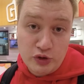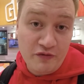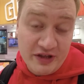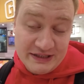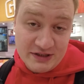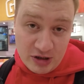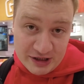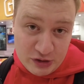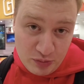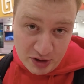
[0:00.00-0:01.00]
of these
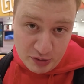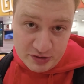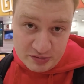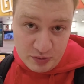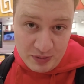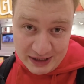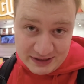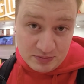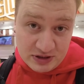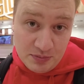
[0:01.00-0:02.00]
are to be used to make
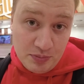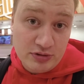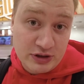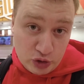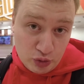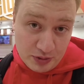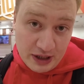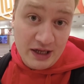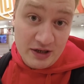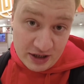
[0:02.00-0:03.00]
some simple soup.
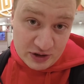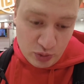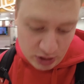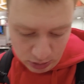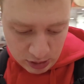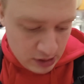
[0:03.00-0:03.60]
And as well,